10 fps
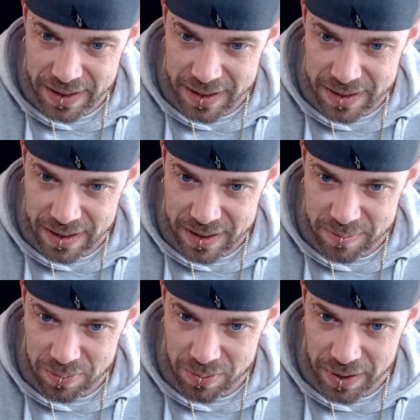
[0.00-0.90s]
he's
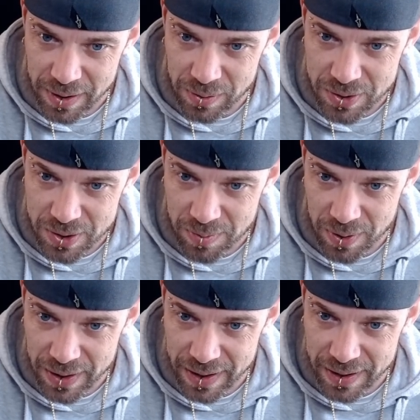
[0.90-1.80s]
pretty awesome
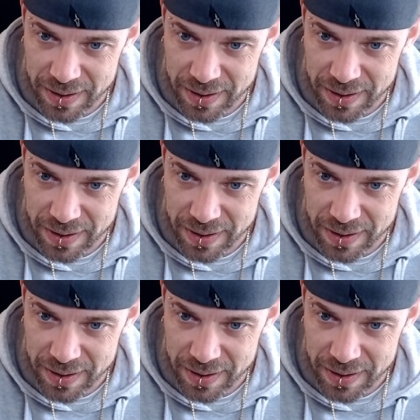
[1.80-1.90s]
looking.